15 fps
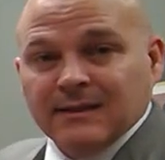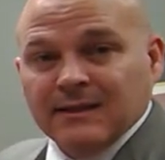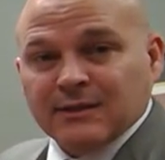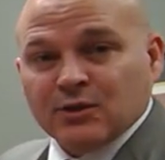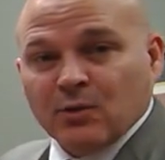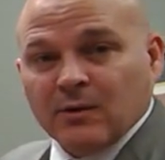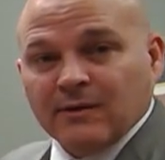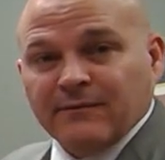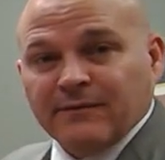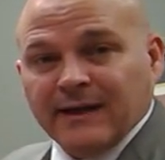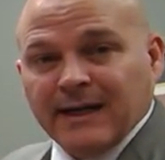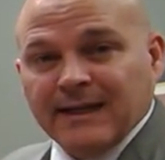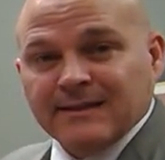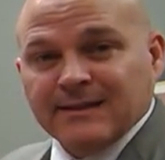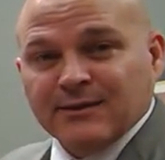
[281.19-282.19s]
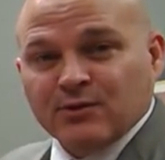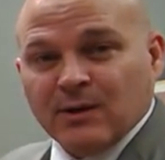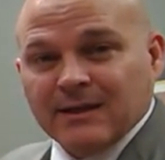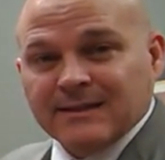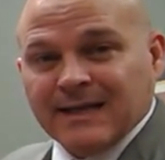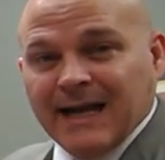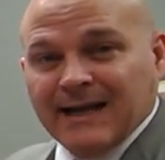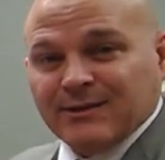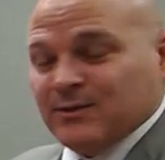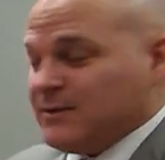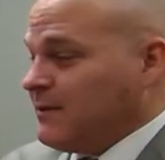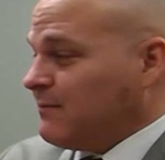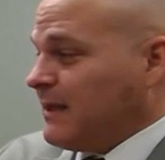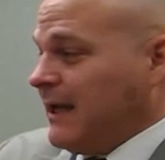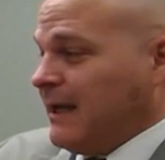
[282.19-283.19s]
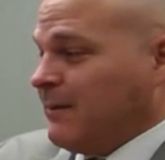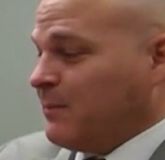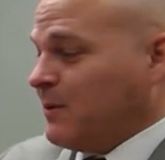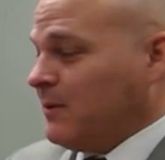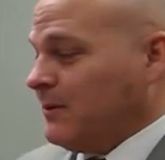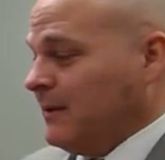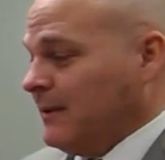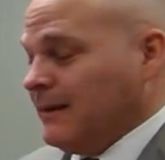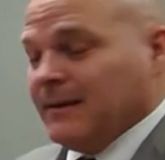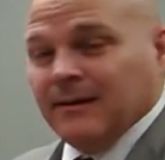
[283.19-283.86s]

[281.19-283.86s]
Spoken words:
historical financing transactions of Camber,